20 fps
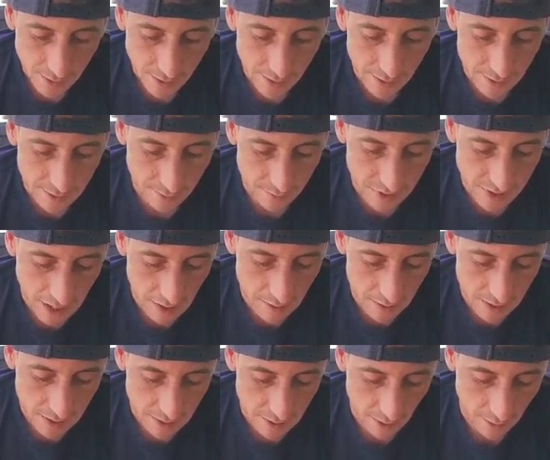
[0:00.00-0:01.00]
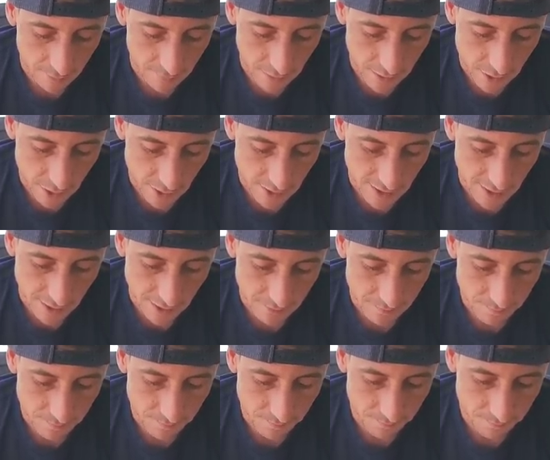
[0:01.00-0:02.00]
is some scary stuff I just did.
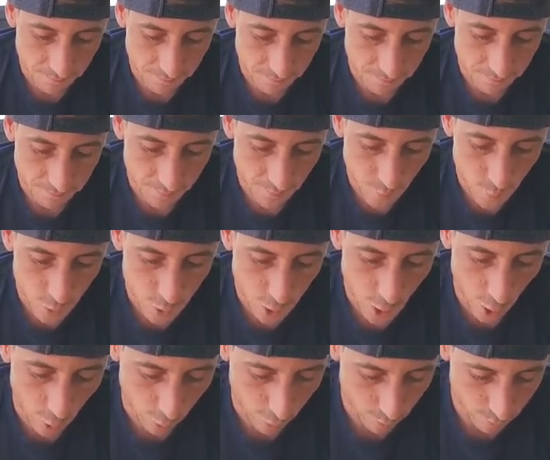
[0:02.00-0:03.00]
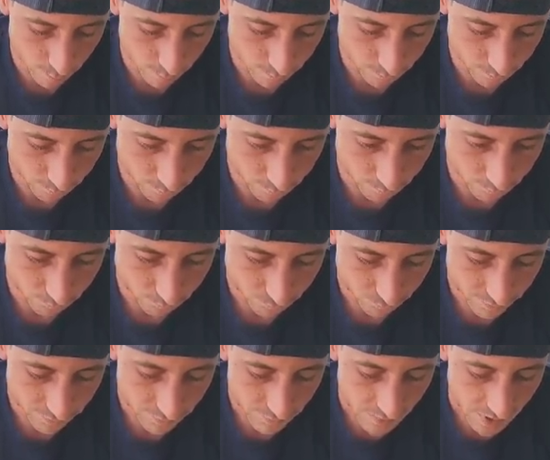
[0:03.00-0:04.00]
So,
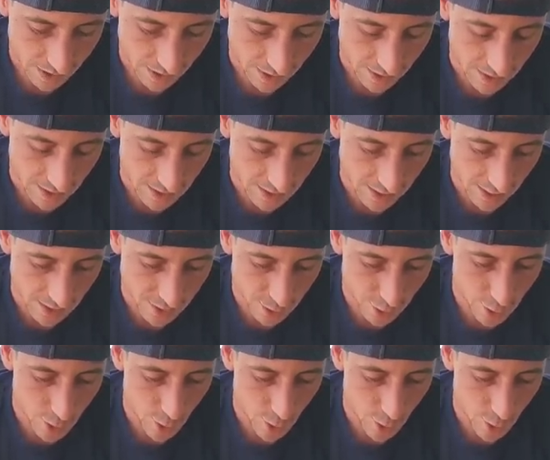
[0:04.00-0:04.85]
let's